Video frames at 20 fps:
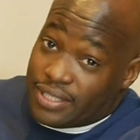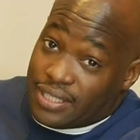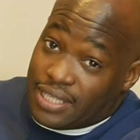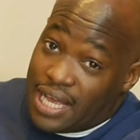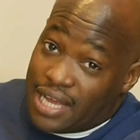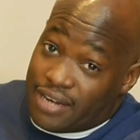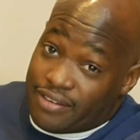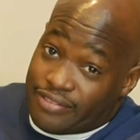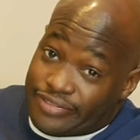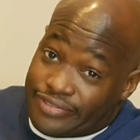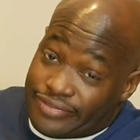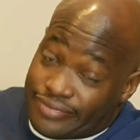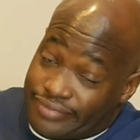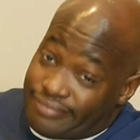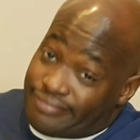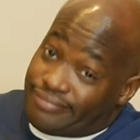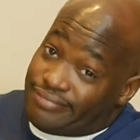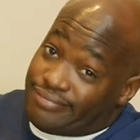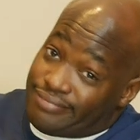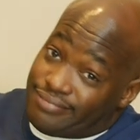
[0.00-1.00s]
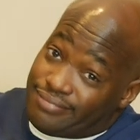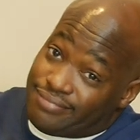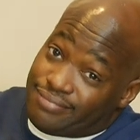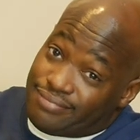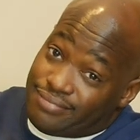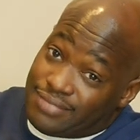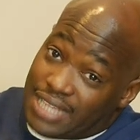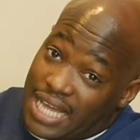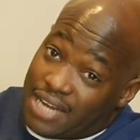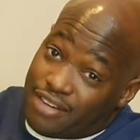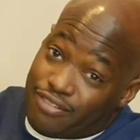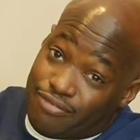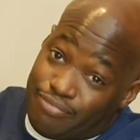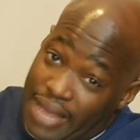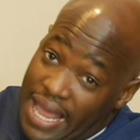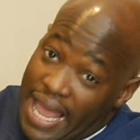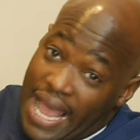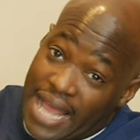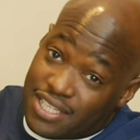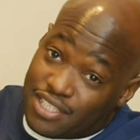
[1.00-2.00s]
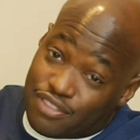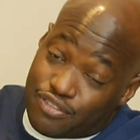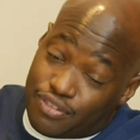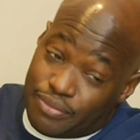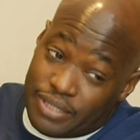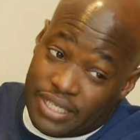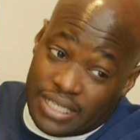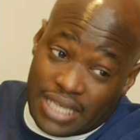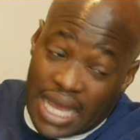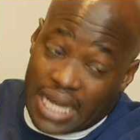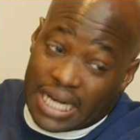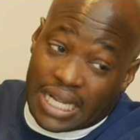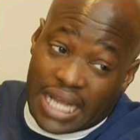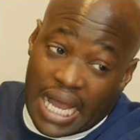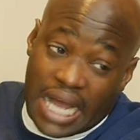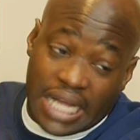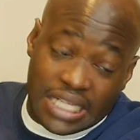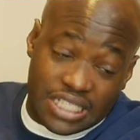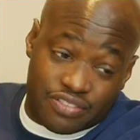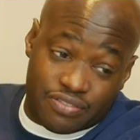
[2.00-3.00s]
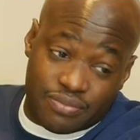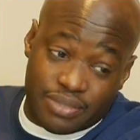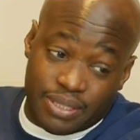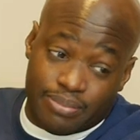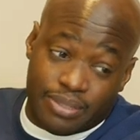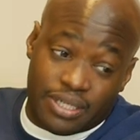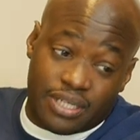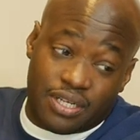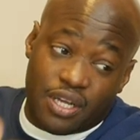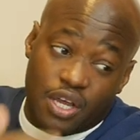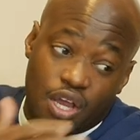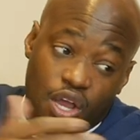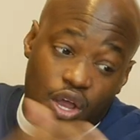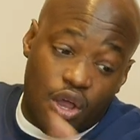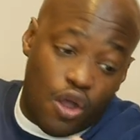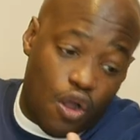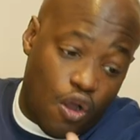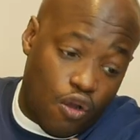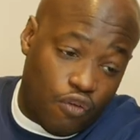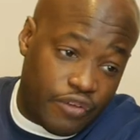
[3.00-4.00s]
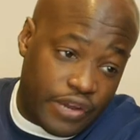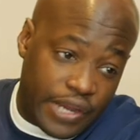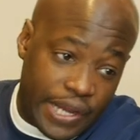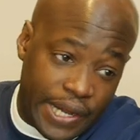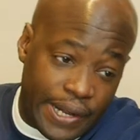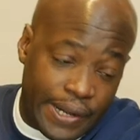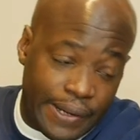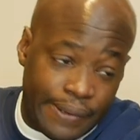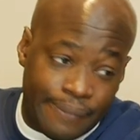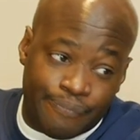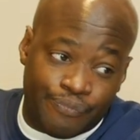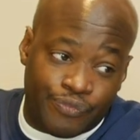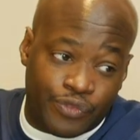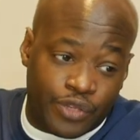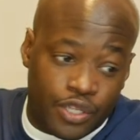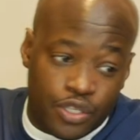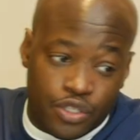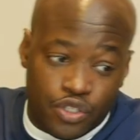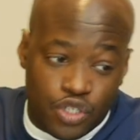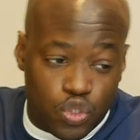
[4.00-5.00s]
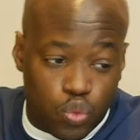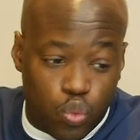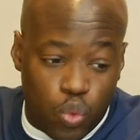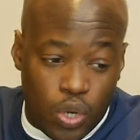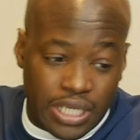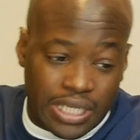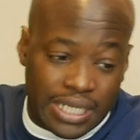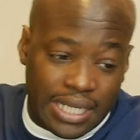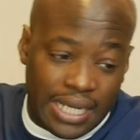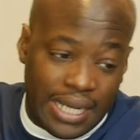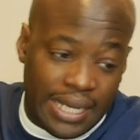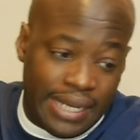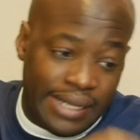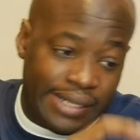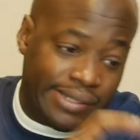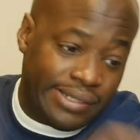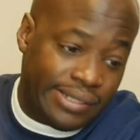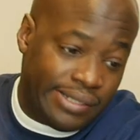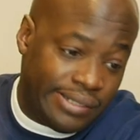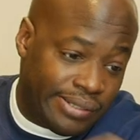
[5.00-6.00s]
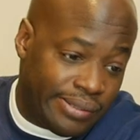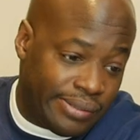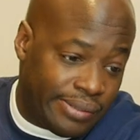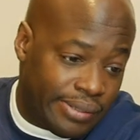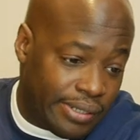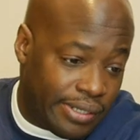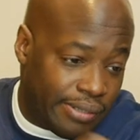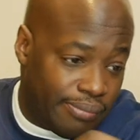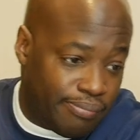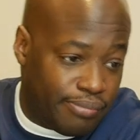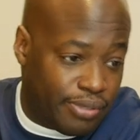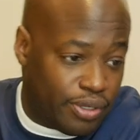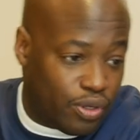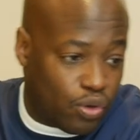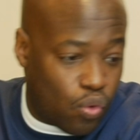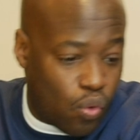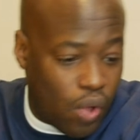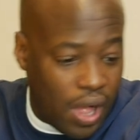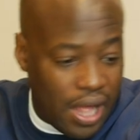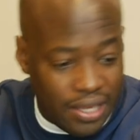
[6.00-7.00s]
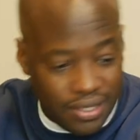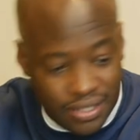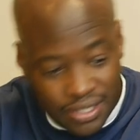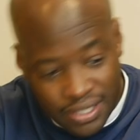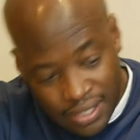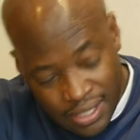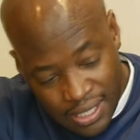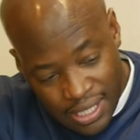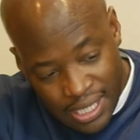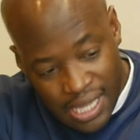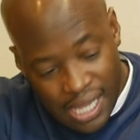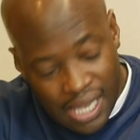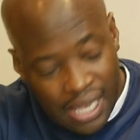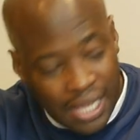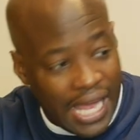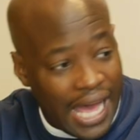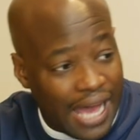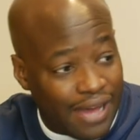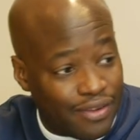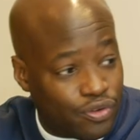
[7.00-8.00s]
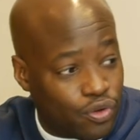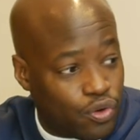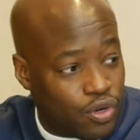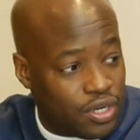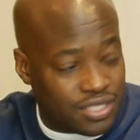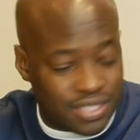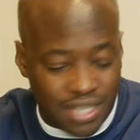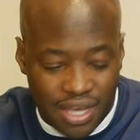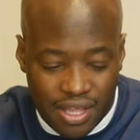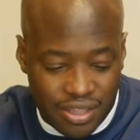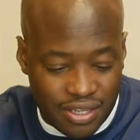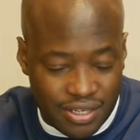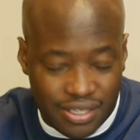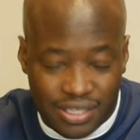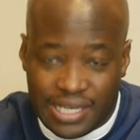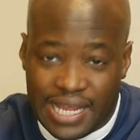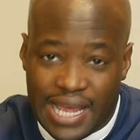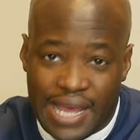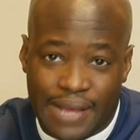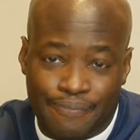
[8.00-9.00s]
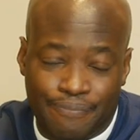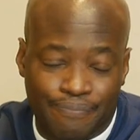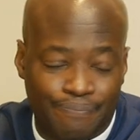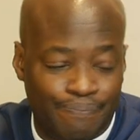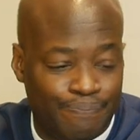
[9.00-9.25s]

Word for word: a lot of bads for me, a lot of cons for me, but over here, just one con, build quality, loud noise. Other than that,